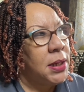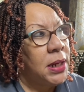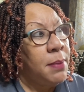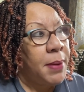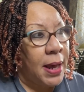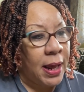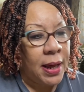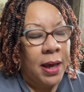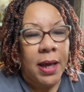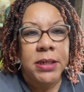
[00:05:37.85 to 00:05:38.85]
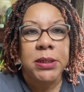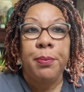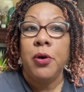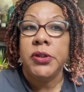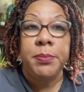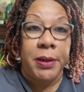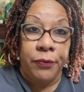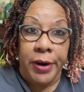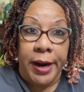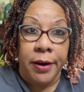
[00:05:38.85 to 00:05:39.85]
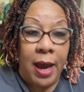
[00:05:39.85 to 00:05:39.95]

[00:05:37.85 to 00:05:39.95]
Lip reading: eBay, it's supposed to be rare.